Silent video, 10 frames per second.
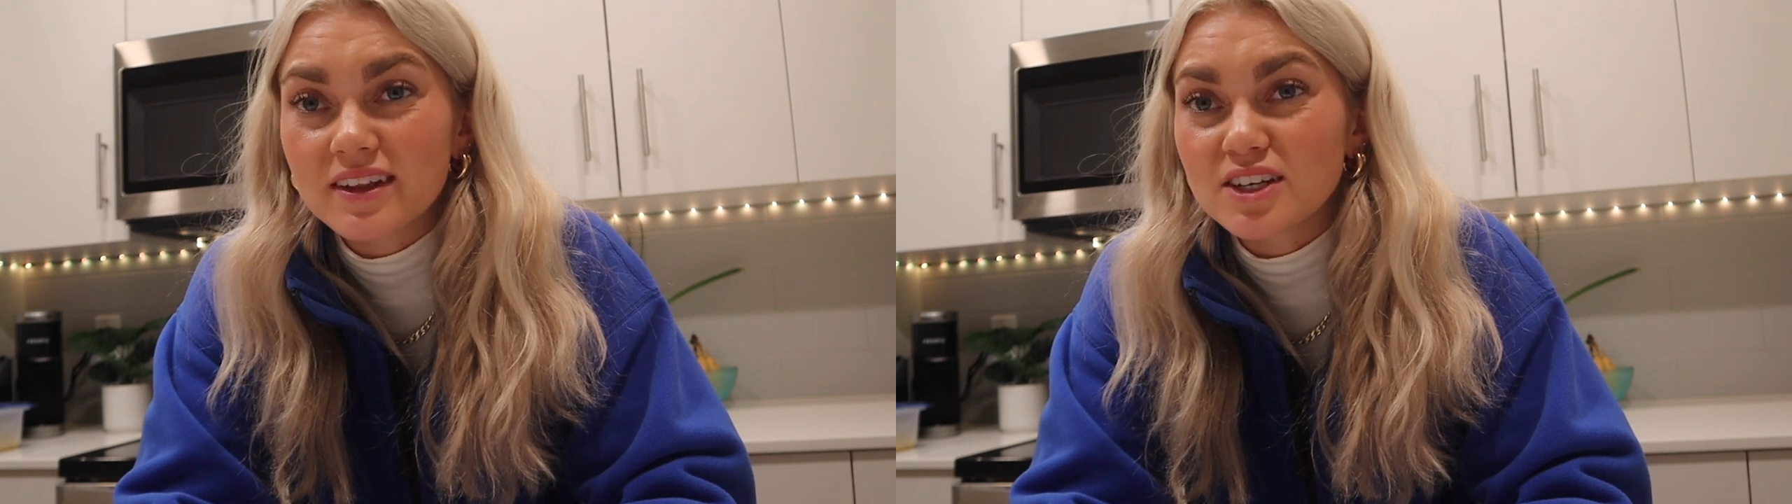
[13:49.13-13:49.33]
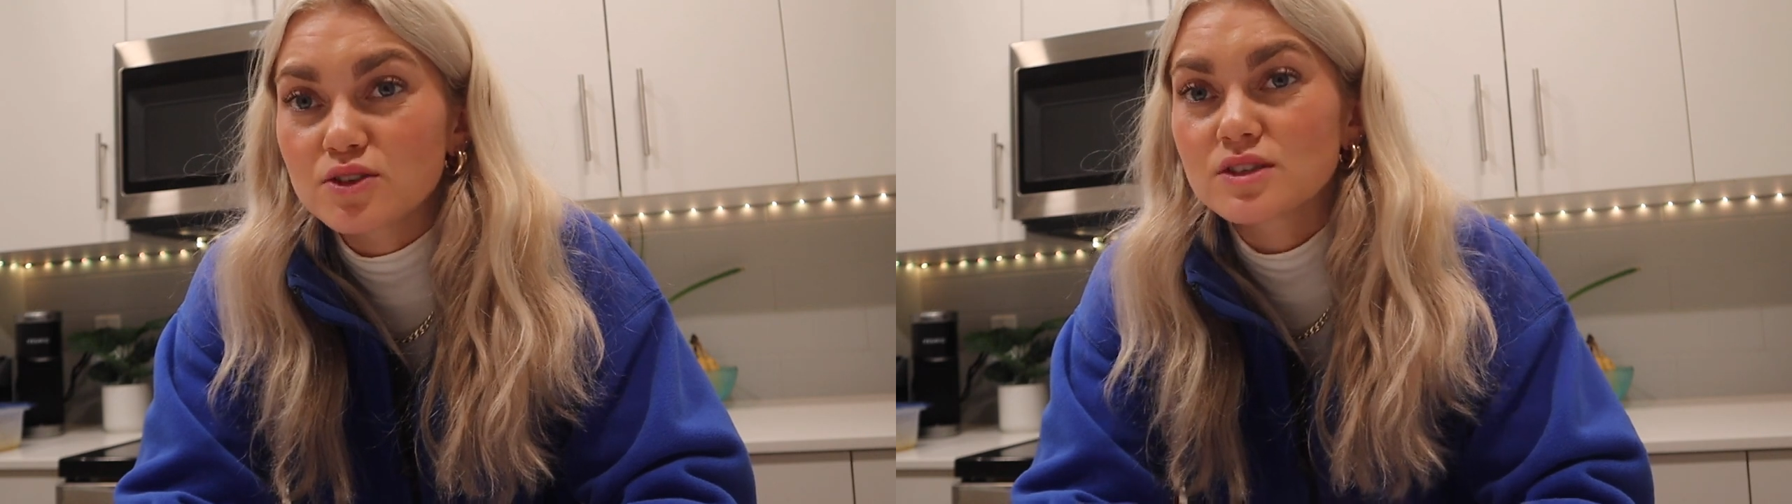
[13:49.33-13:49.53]

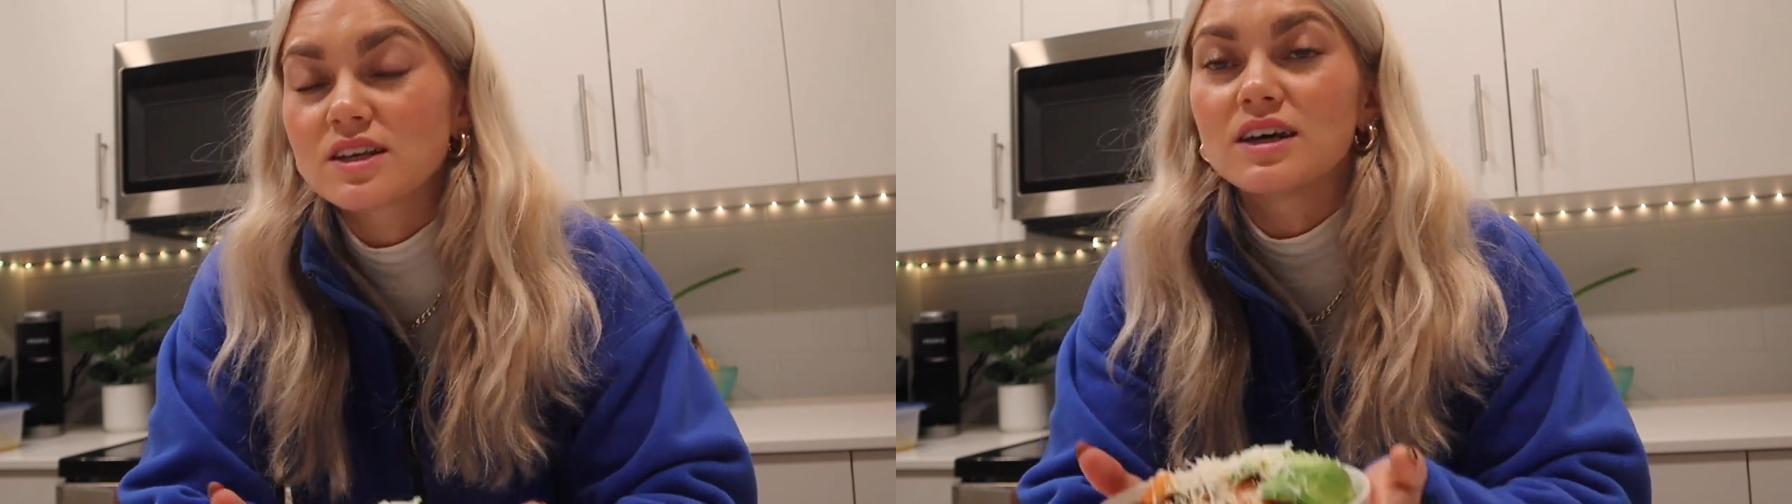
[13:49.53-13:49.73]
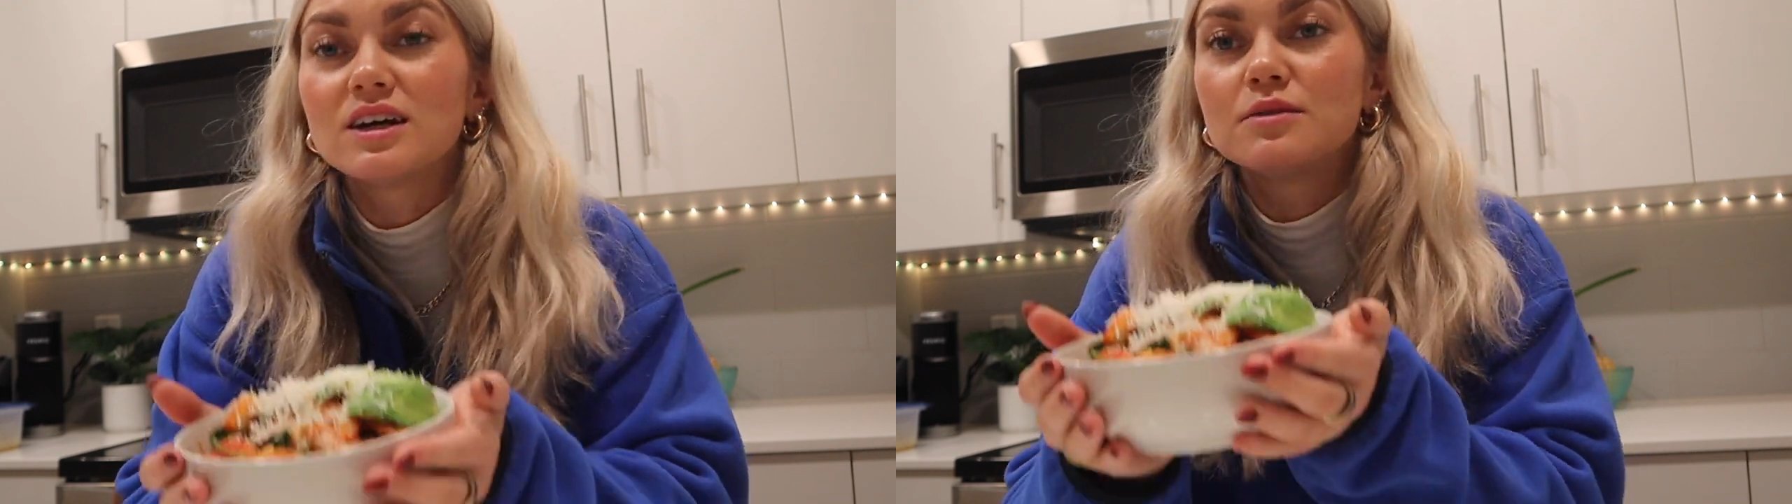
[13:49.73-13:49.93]

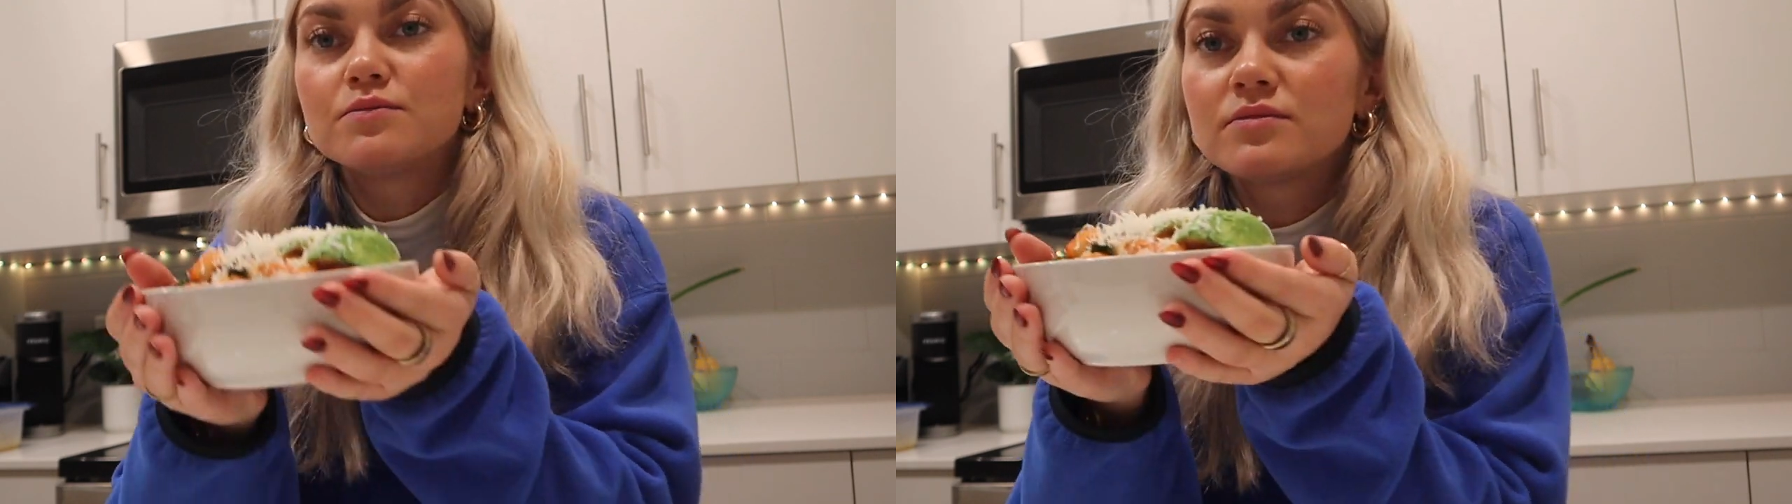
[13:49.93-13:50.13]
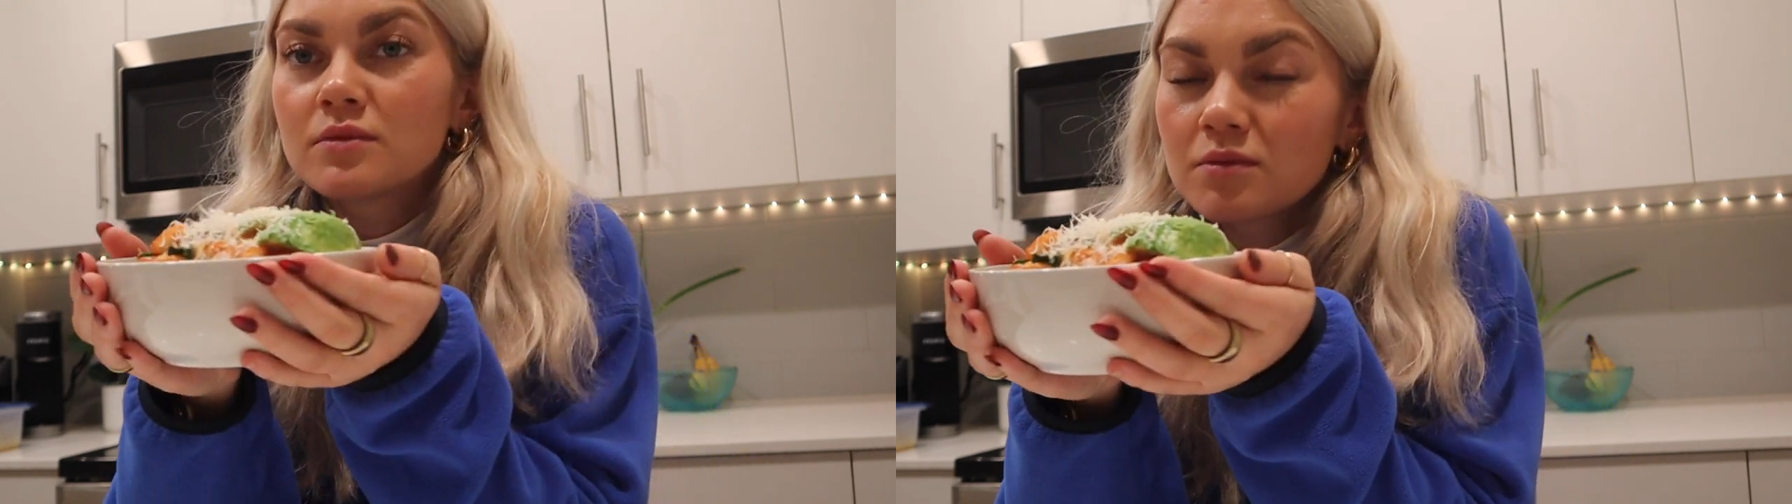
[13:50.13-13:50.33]

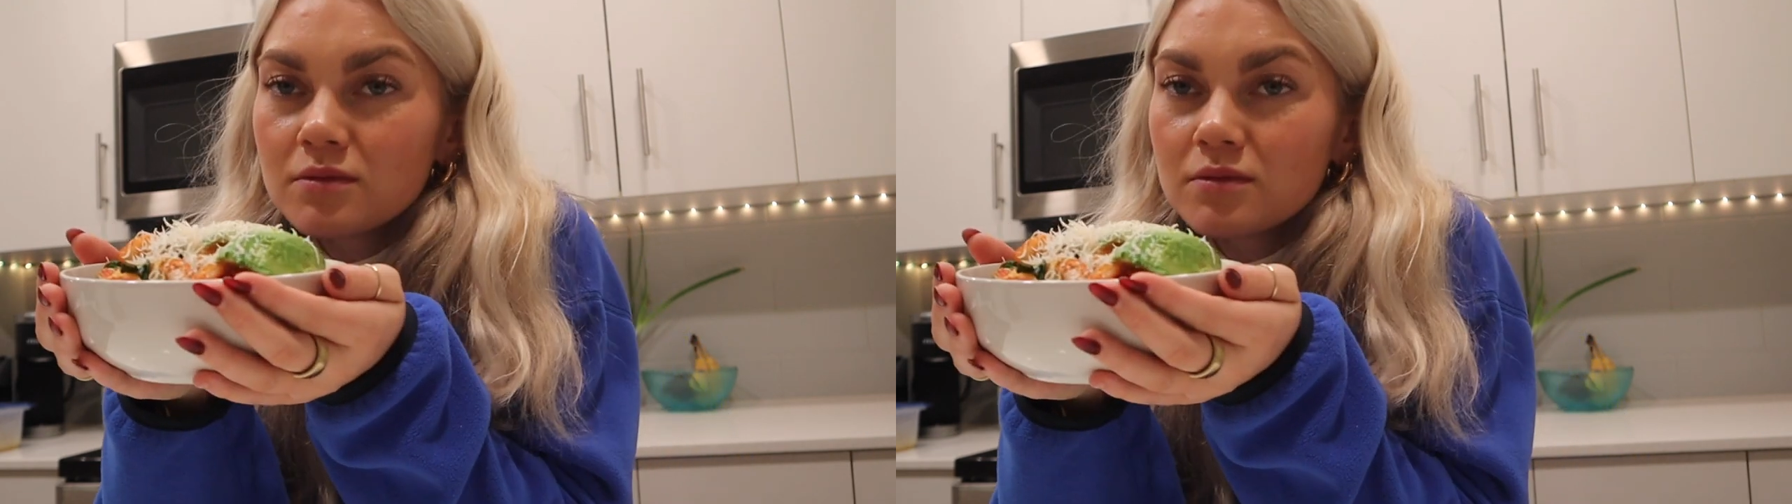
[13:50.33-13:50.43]
then